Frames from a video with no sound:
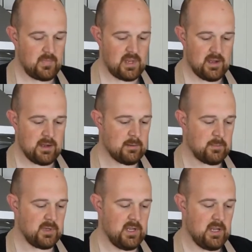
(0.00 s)

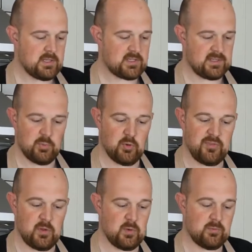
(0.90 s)
So they both
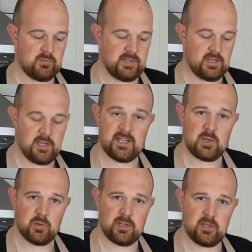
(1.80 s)
do an
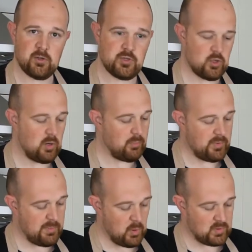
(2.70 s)
equally good job.
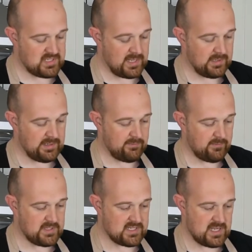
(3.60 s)
They're both slightly
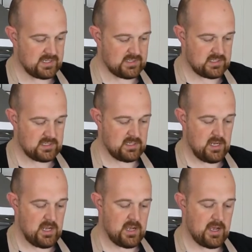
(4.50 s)
different designs.
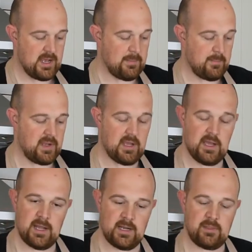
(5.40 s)

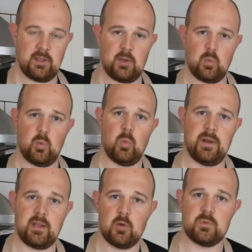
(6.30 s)
And I think when
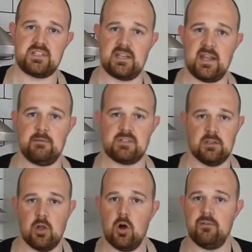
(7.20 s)
it comes to knives, a
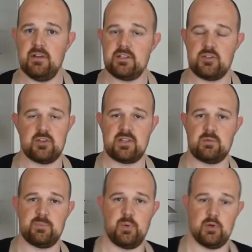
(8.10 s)
lot of it is just down
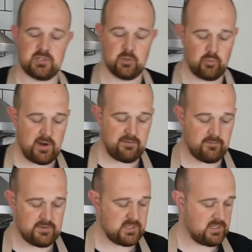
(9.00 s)
to personal
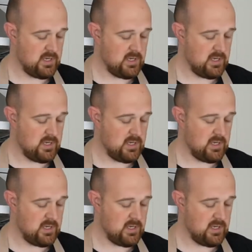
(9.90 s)
preference.